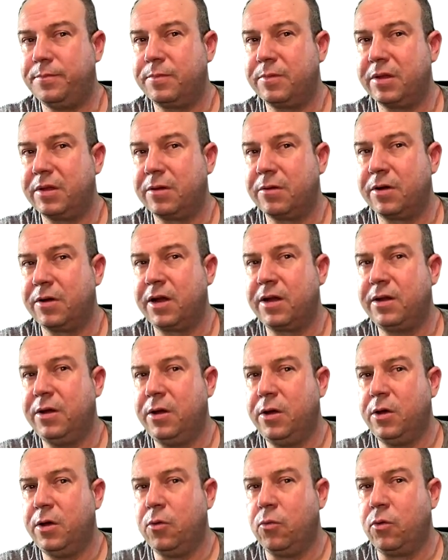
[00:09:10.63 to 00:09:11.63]
All right?
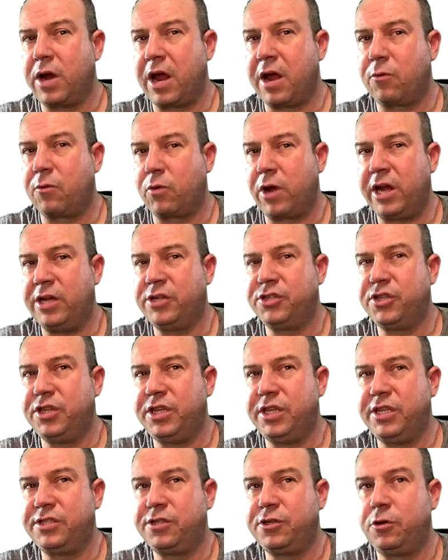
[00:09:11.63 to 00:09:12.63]
When I arrange
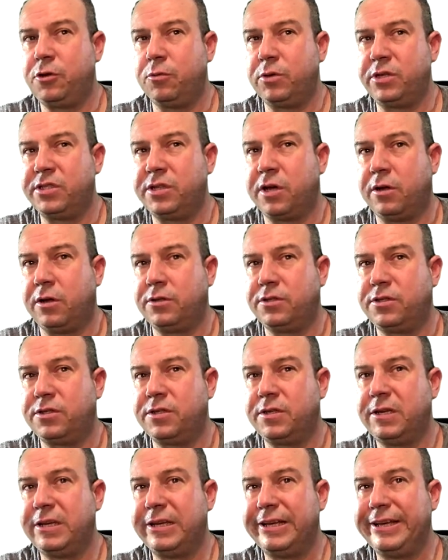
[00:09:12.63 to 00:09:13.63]
these two results
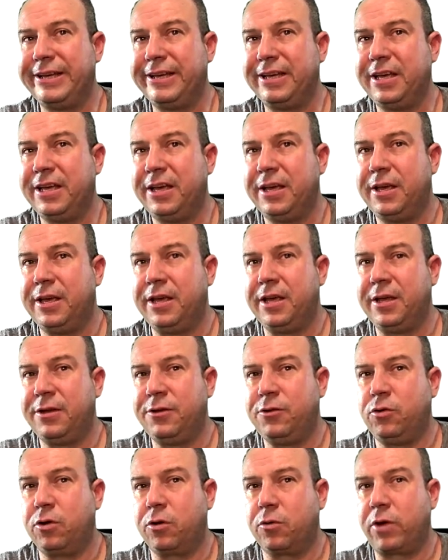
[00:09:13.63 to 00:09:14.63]

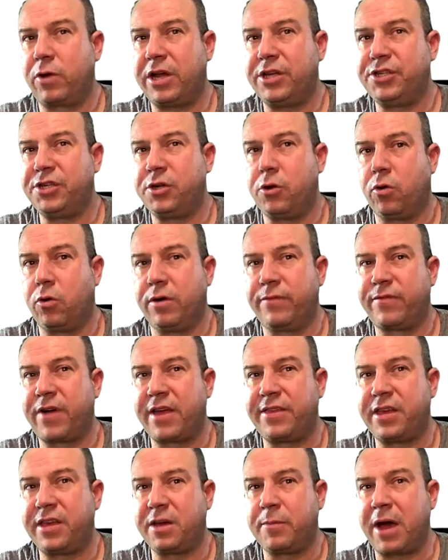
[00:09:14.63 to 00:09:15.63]
into a ratio, or if I
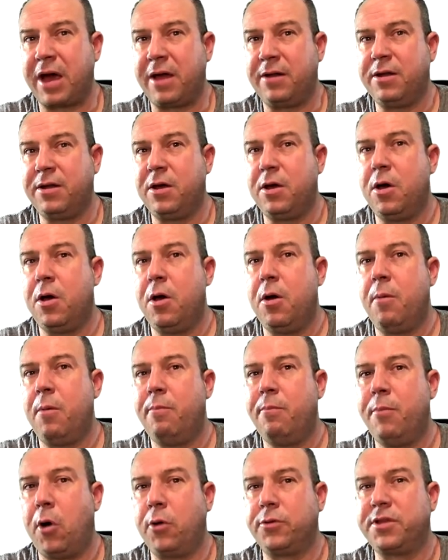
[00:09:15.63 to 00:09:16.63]
think about
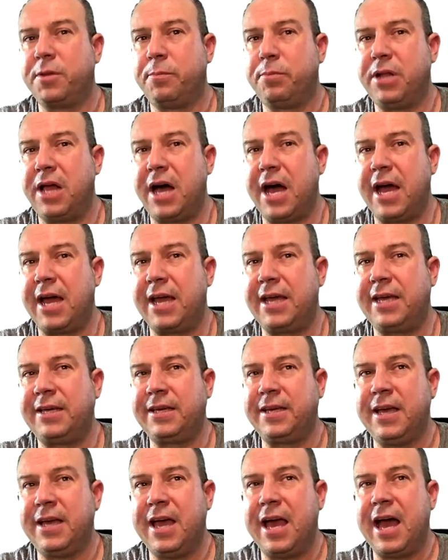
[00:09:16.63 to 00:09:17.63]
multiplying
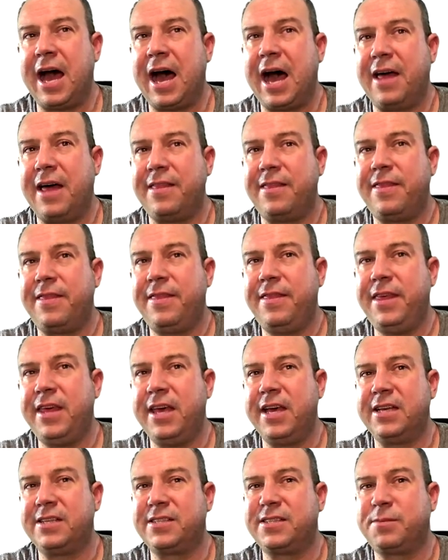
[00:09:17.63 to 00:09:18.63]

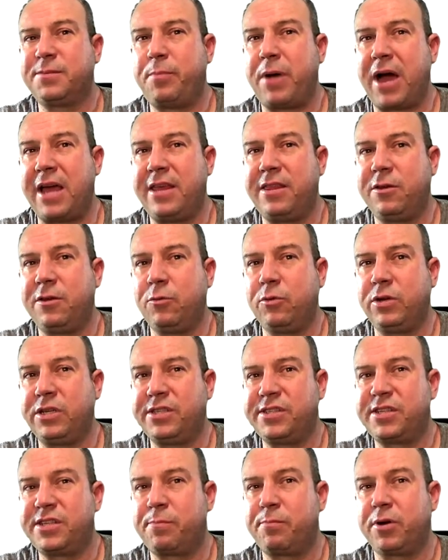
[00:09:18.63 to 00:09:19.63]
this by the
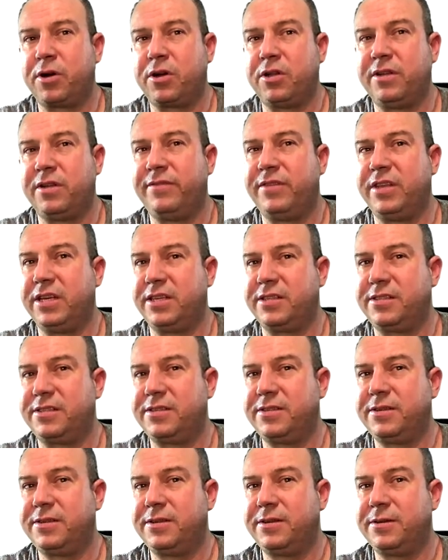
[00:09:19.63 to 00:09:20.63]
reciprocal of this,
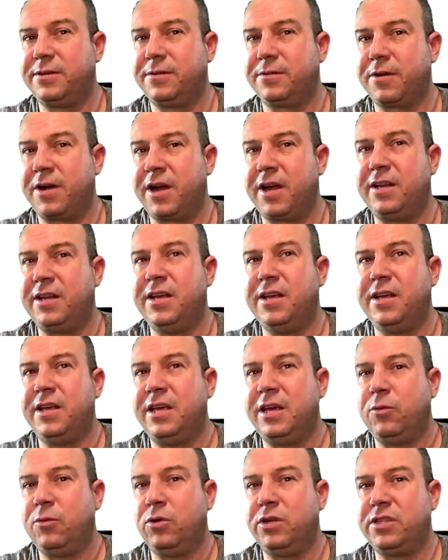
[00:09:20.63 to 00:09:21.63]
right,
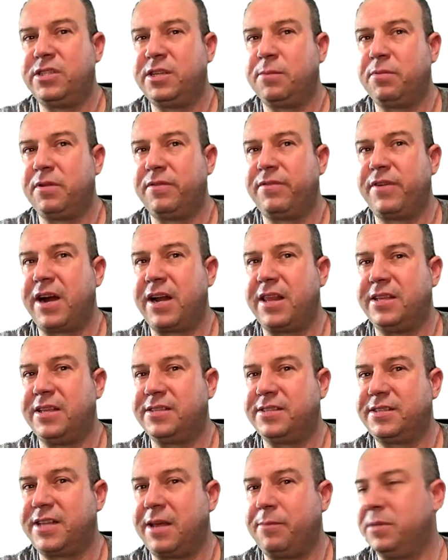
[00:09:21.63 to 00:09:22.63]
it would simplify to this
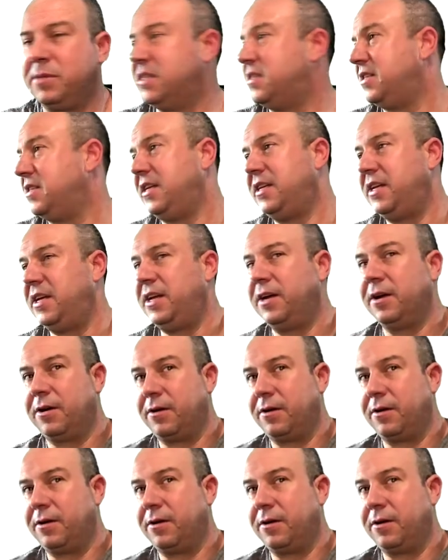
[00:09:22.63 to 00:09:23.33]
statement seen here.